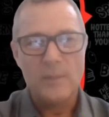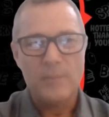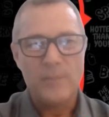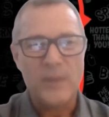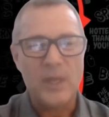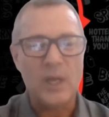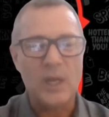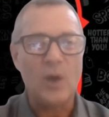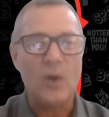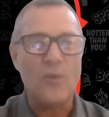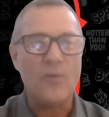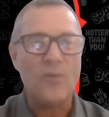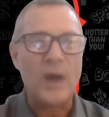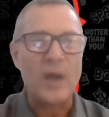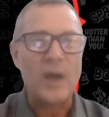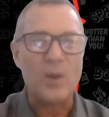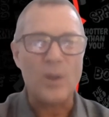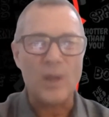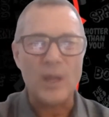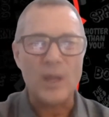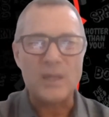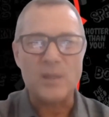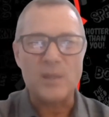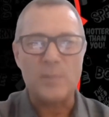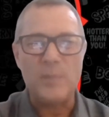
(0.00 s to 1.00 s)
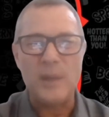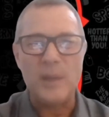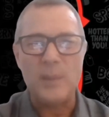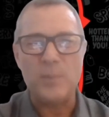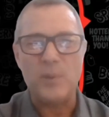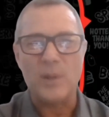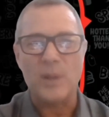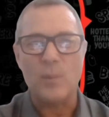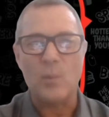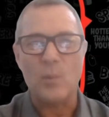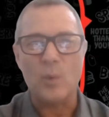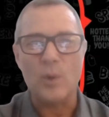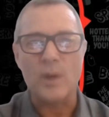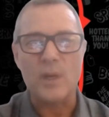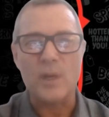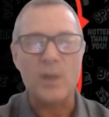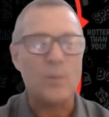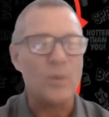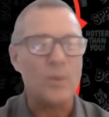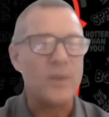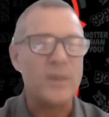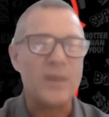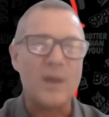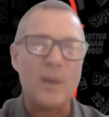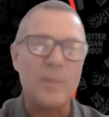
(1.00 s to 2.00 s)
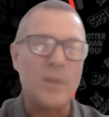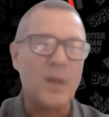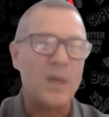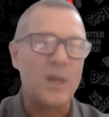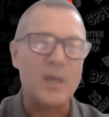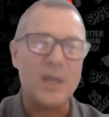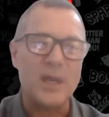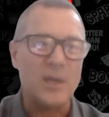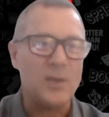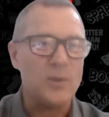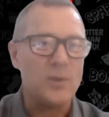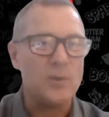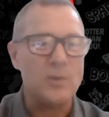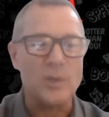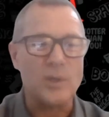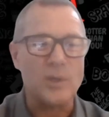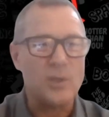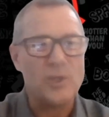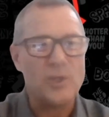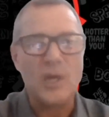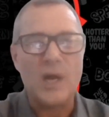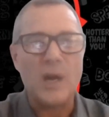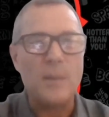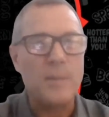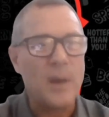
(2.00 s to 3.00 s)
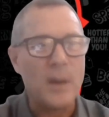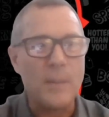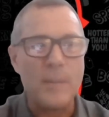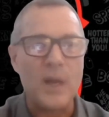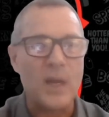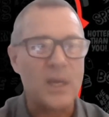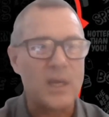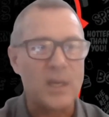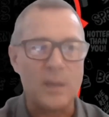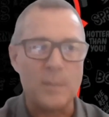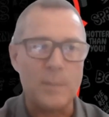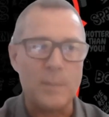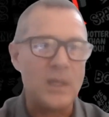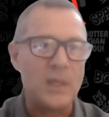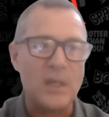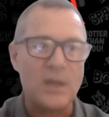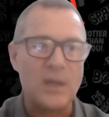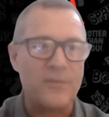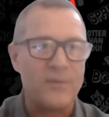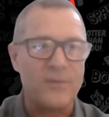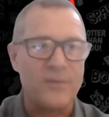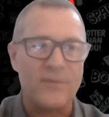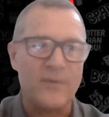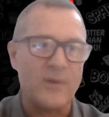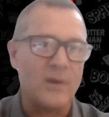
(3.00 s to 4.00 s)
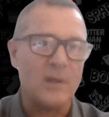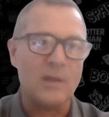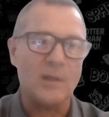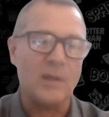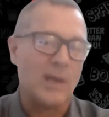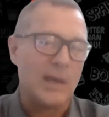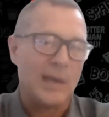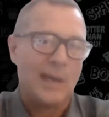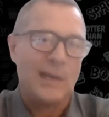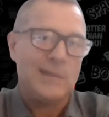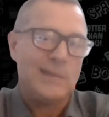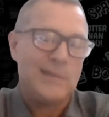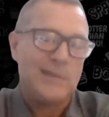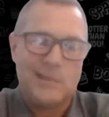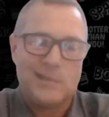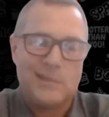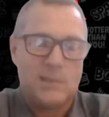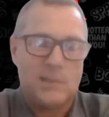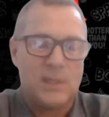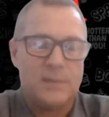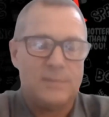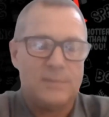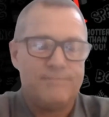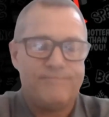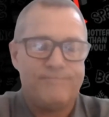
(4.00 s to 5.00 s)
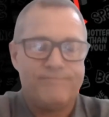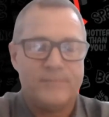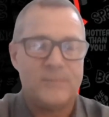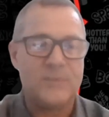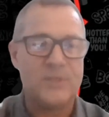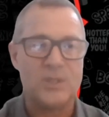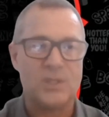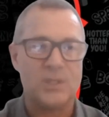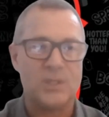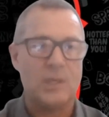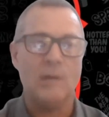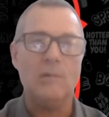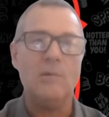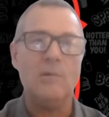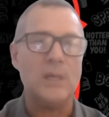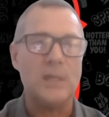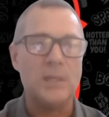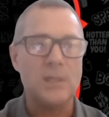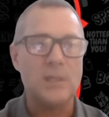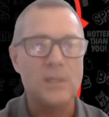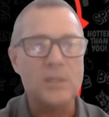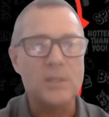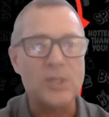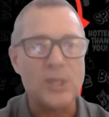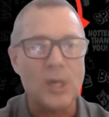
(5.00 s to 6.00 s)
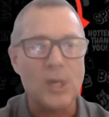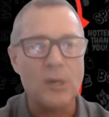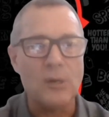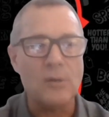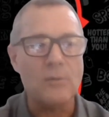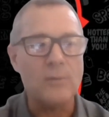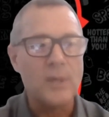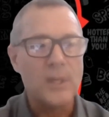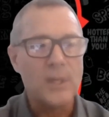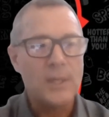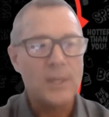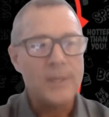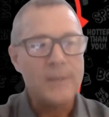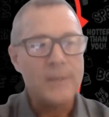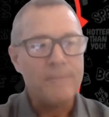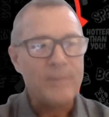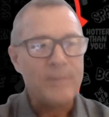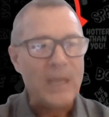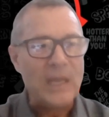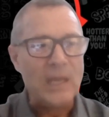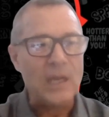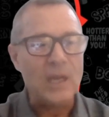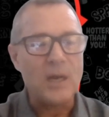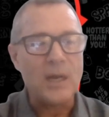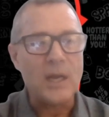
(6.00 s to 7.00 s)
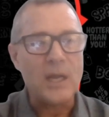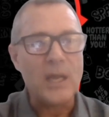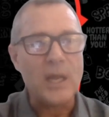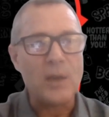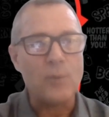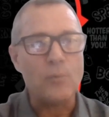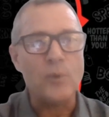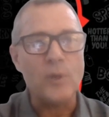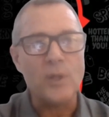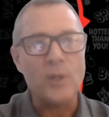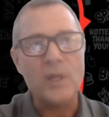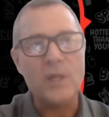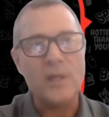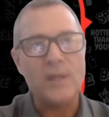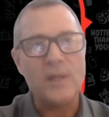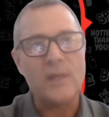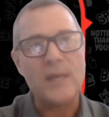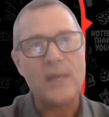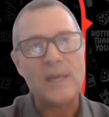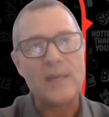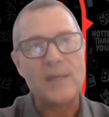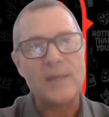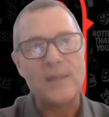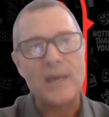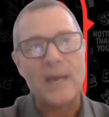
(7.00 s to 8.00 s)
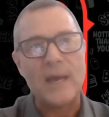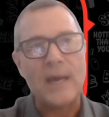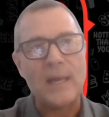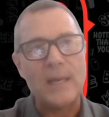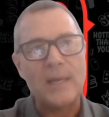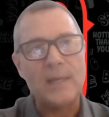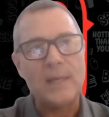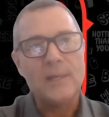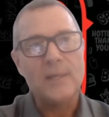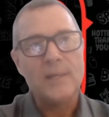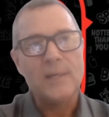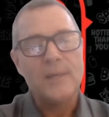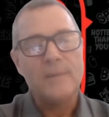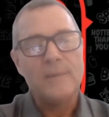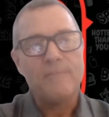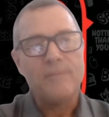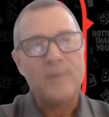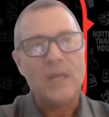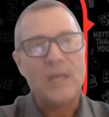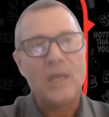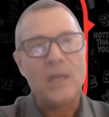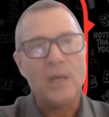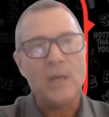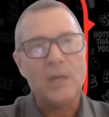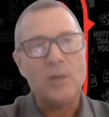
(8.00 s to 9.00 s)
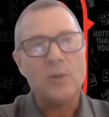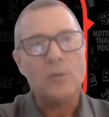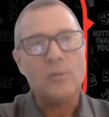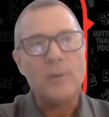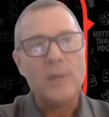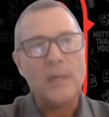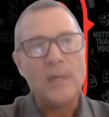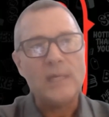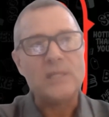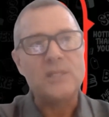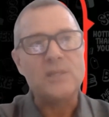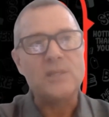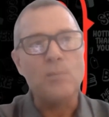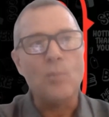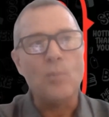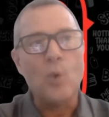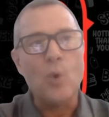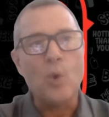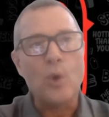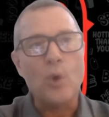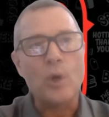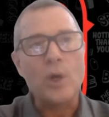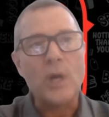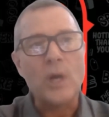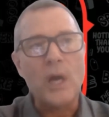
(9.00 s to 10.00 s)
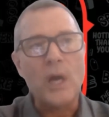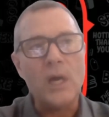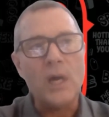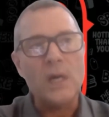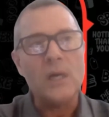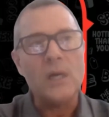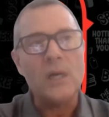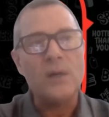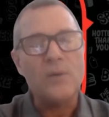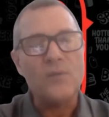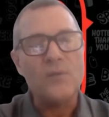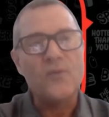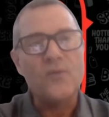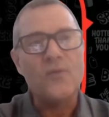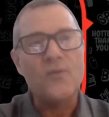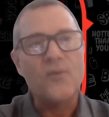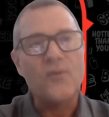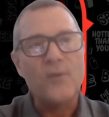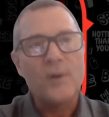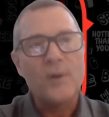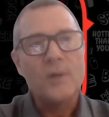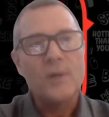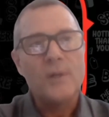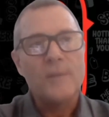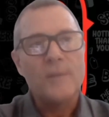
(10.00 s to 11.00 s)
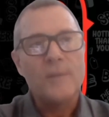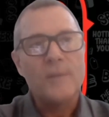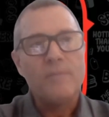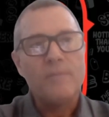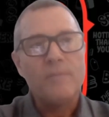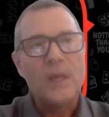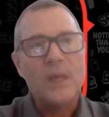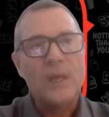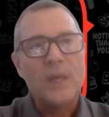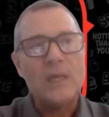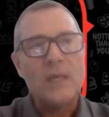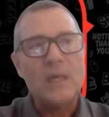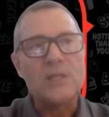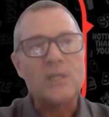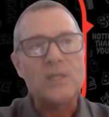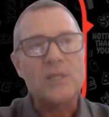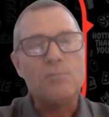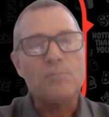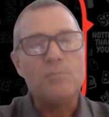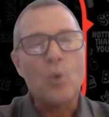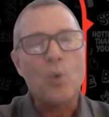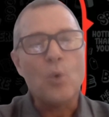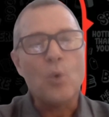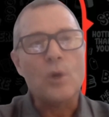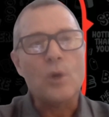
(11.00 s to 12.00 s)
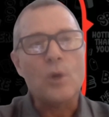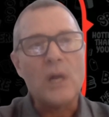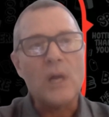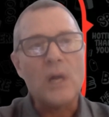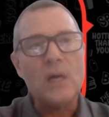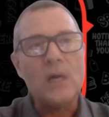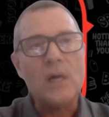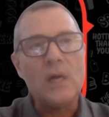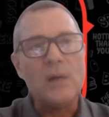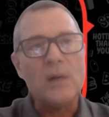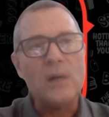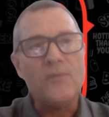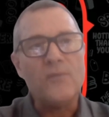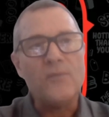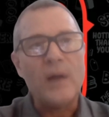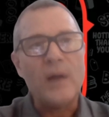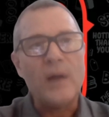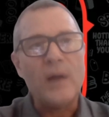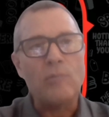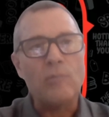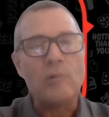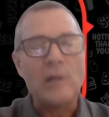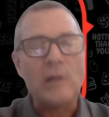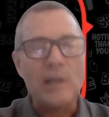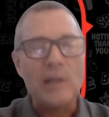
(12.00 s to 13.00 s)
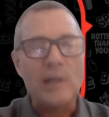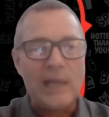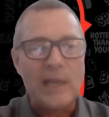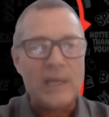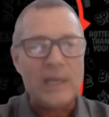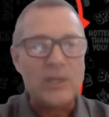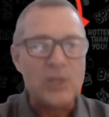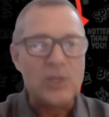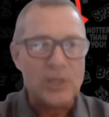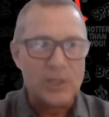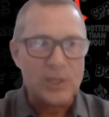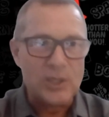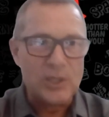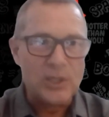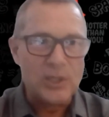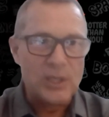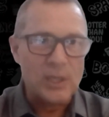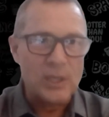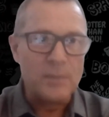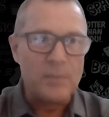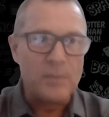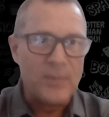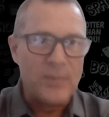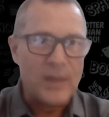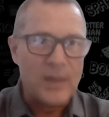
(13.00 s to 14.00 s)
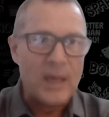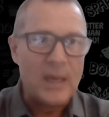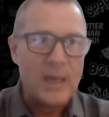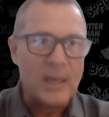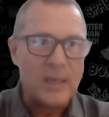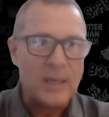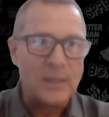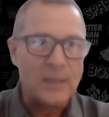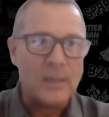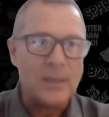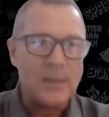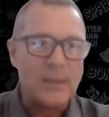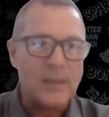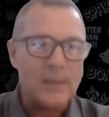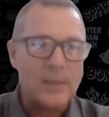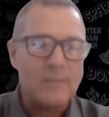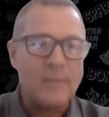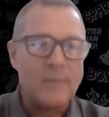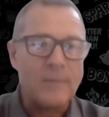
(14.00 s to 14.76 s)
You know, if I don't like the people I'm working with, I'm not going to do a good job and I'm not going to be there for very long. I just, I just know it. So, you know, I, I really think that you know it's more of it's more of a relationship than mm-hmm.